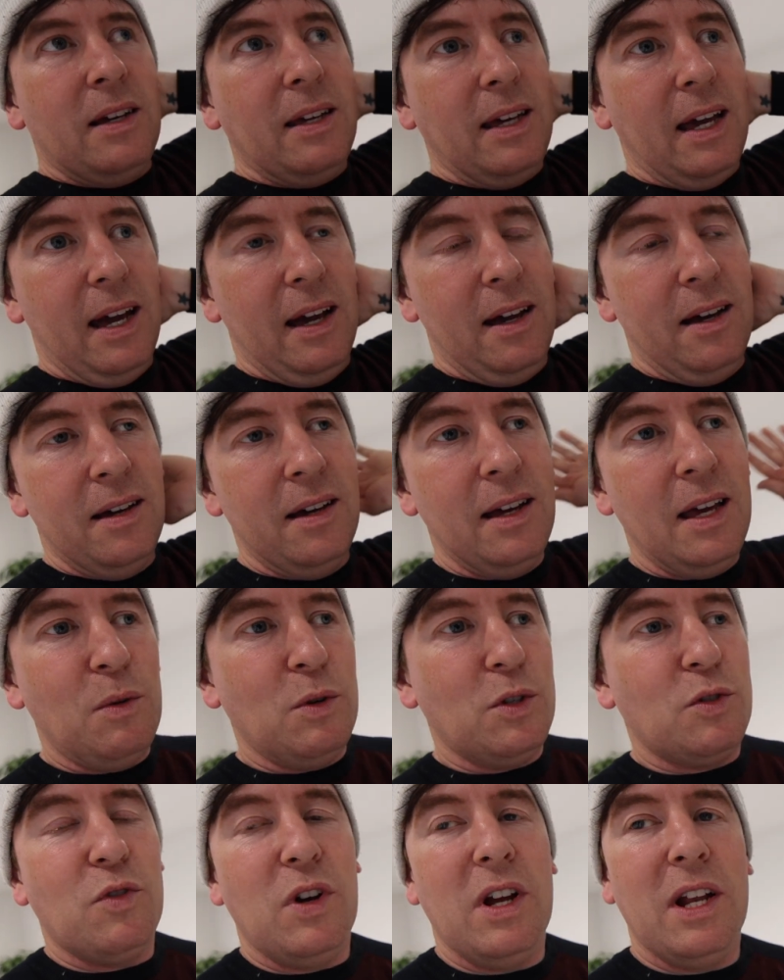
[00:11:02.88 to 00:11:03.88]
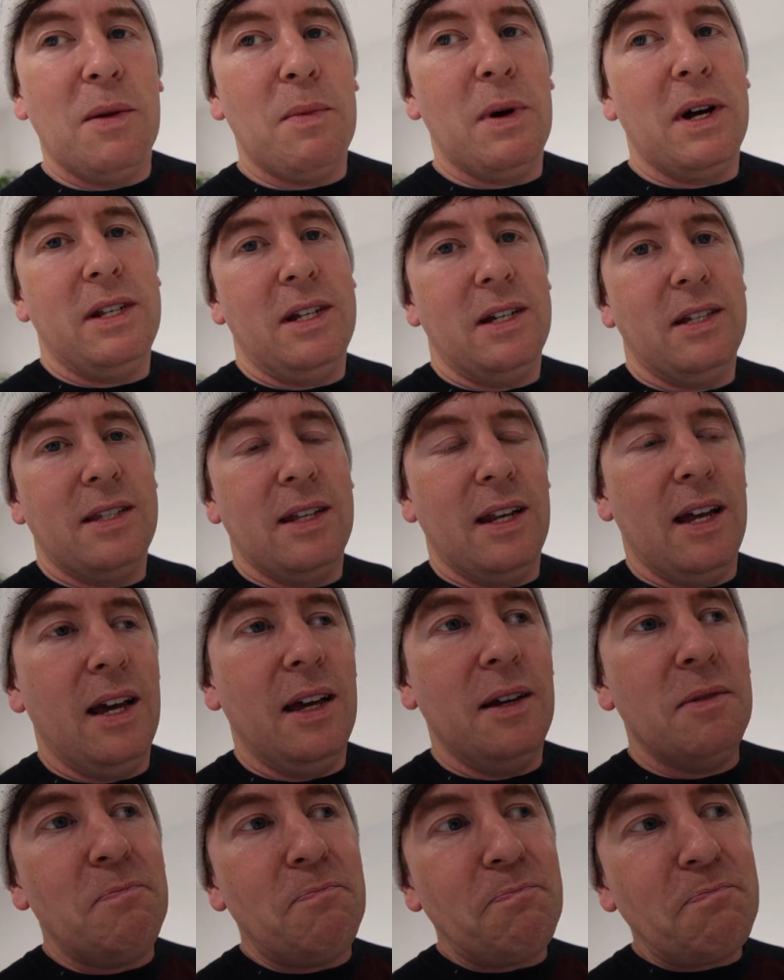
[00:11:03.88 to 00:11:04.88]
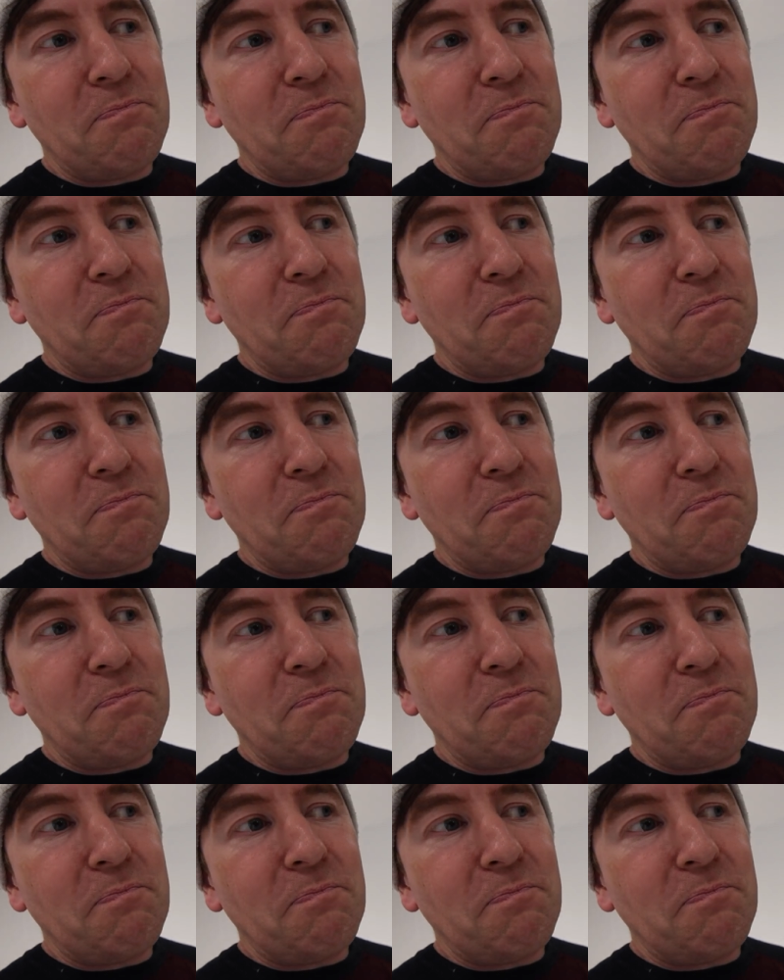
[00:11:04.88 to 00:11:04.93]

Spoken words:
Yeah, he was really bad yesterday.